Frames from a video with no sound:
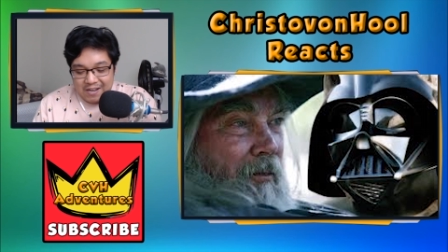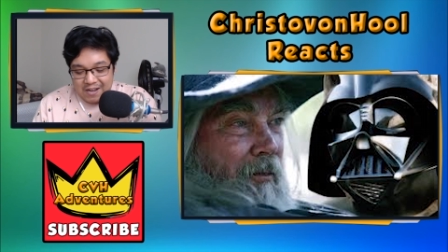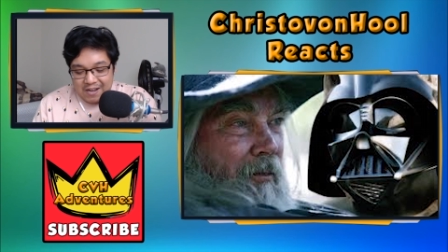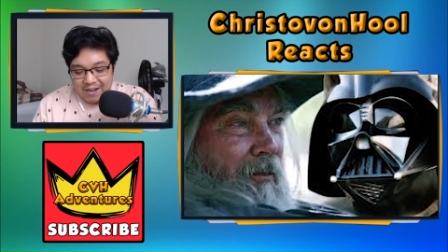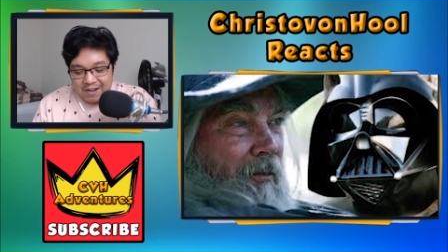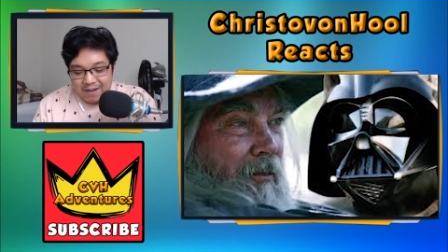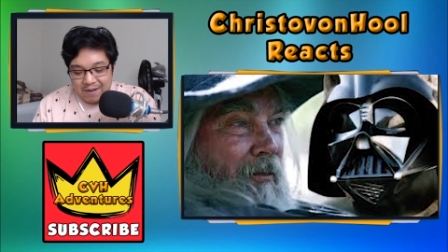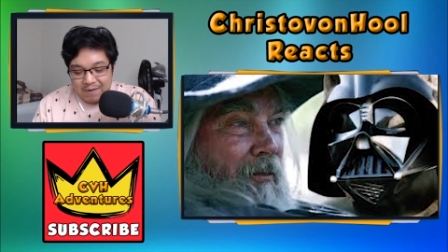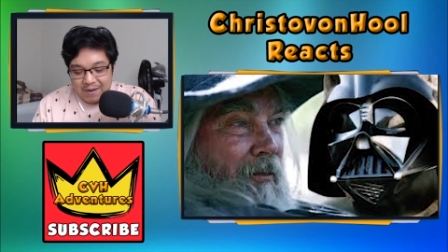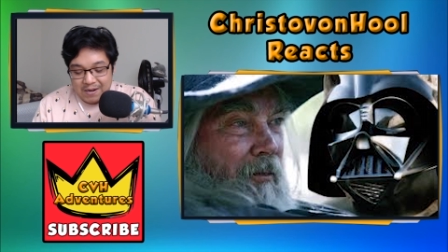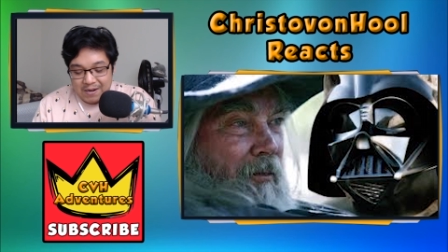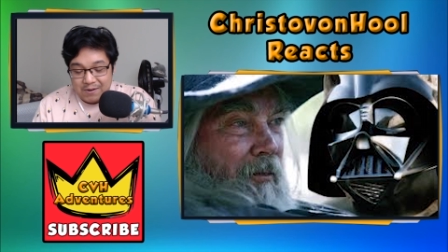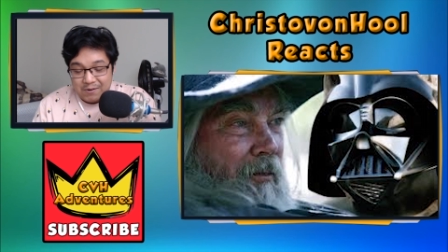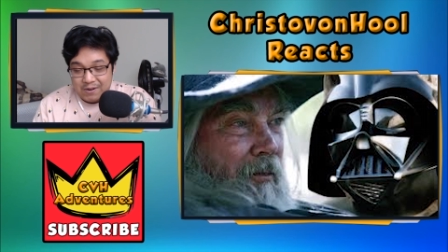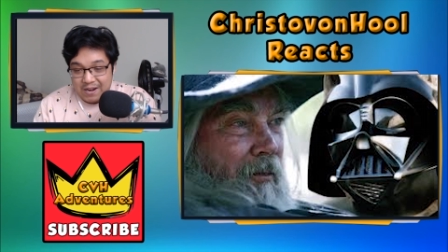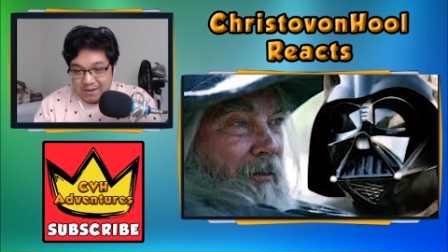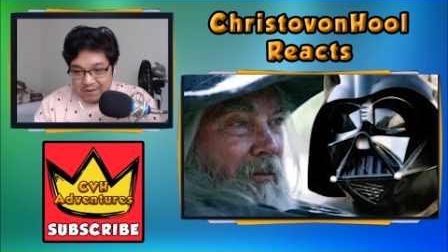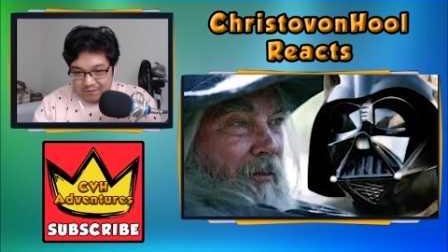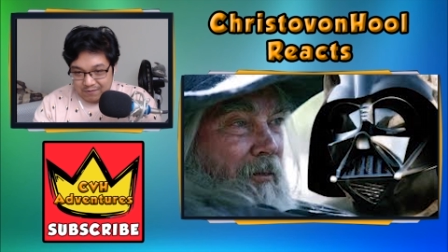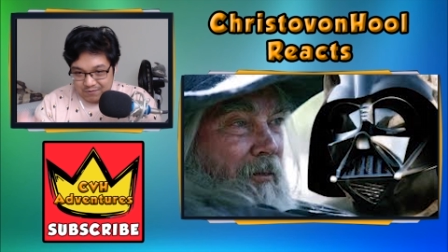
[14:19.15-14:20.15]
Uh, I know
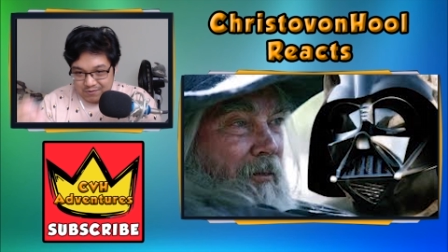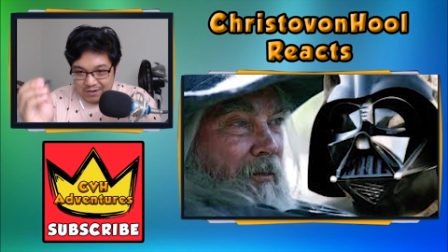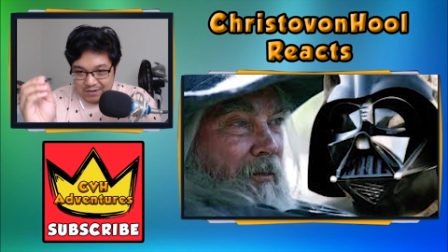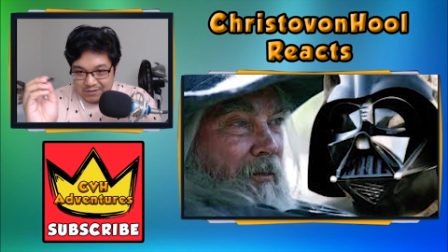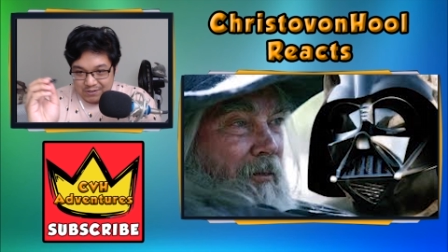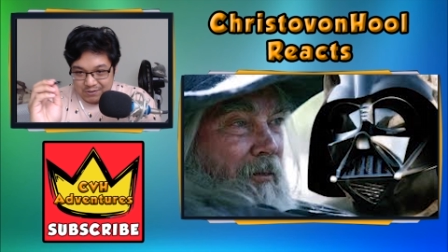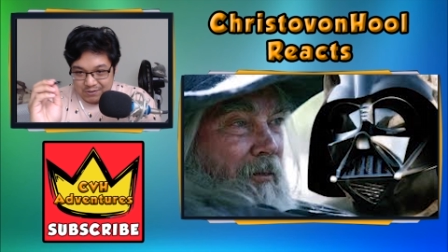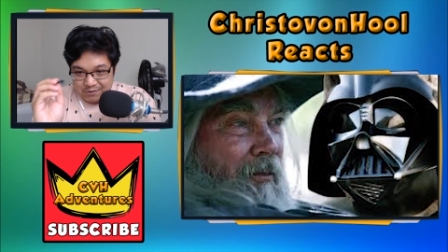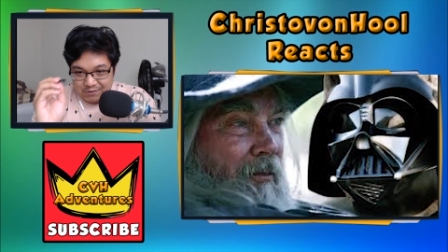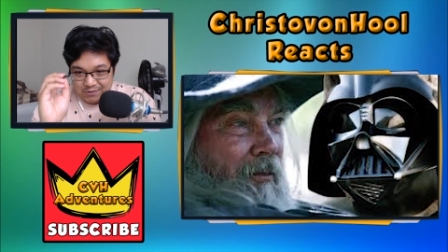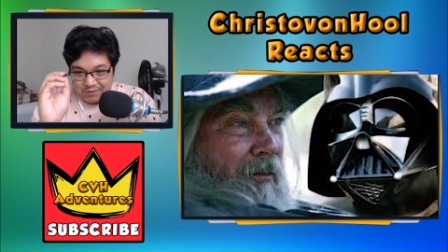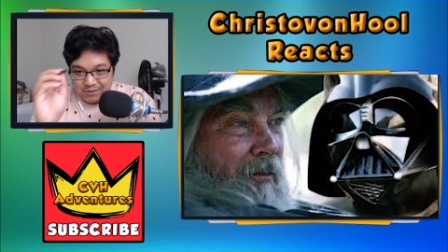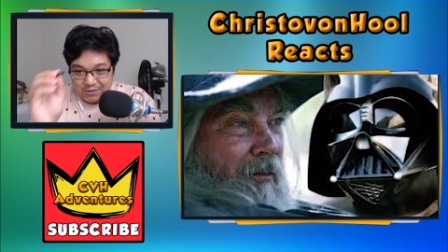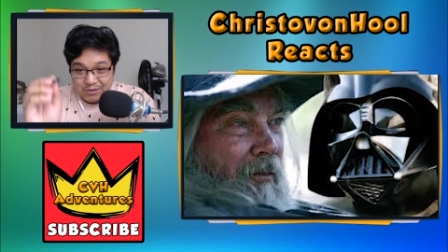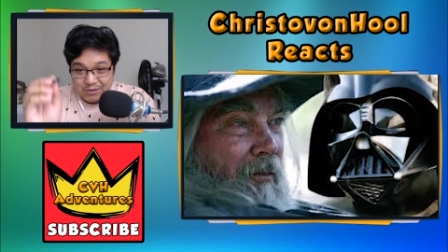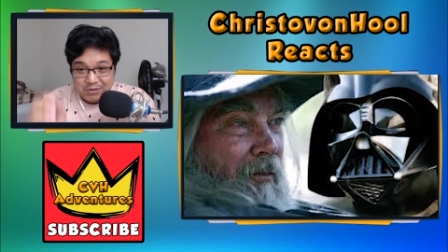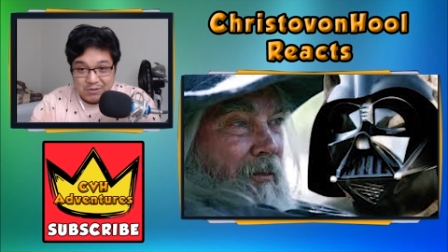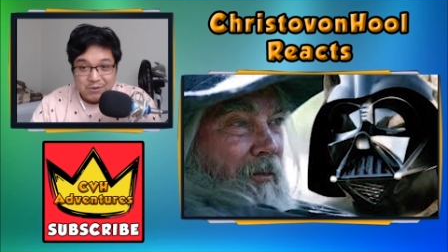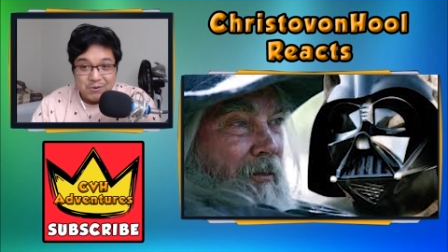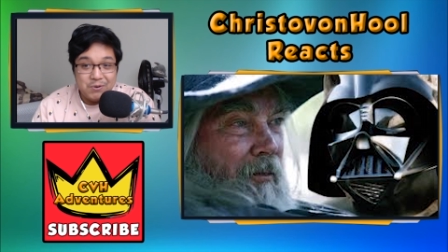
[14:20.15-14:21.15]
Gandalf tried to, to
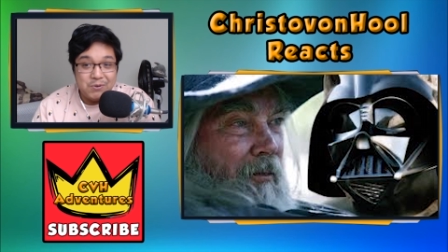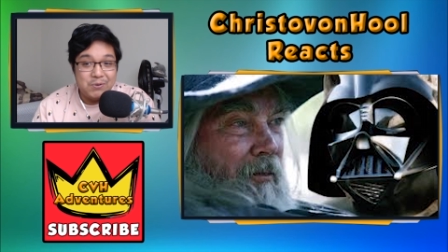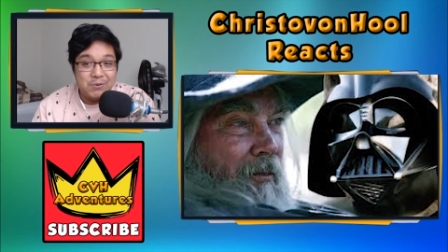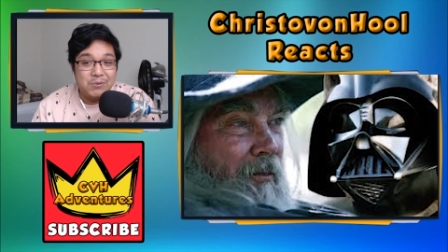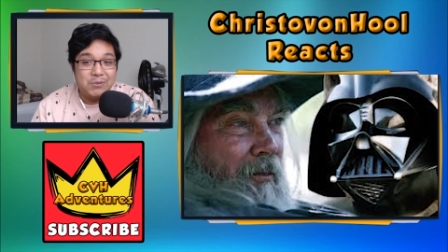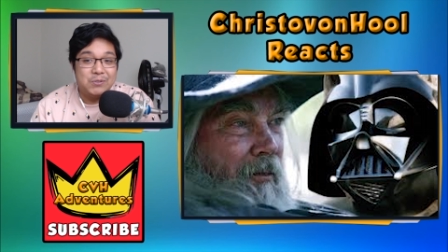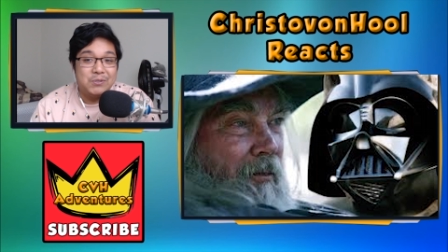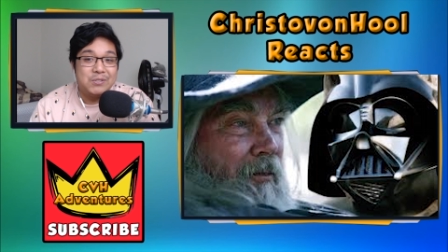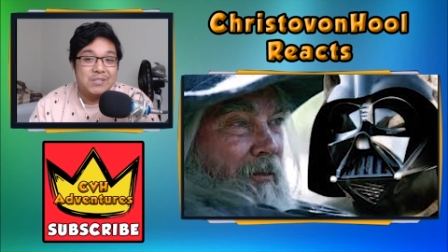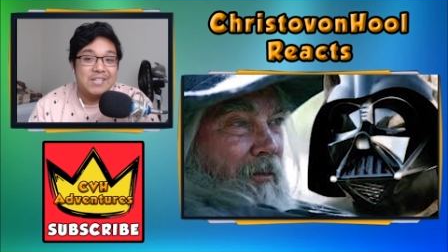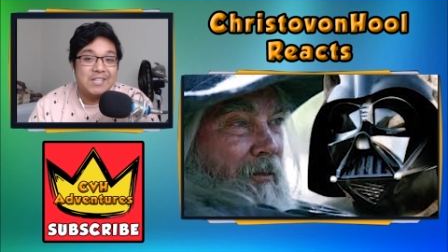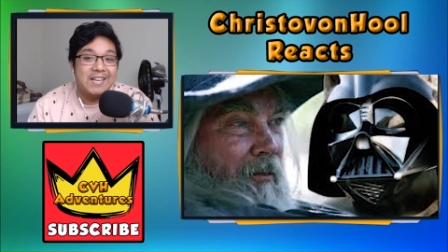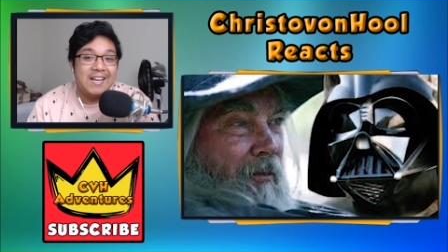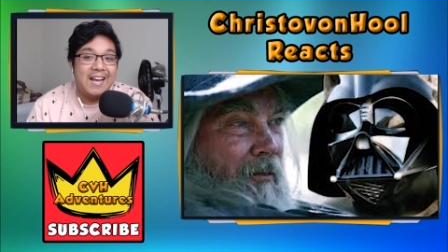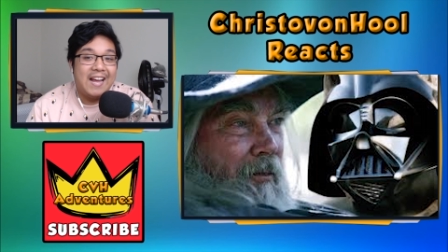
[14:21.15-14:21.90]
use